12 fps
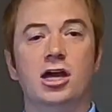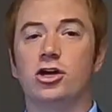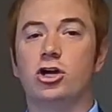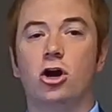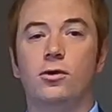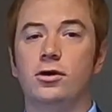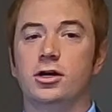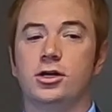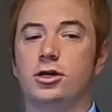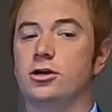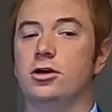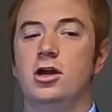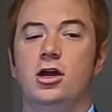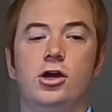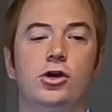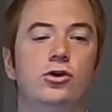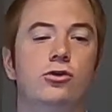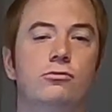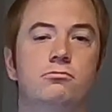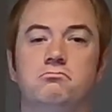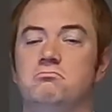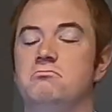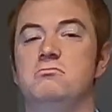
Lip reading: a coworker who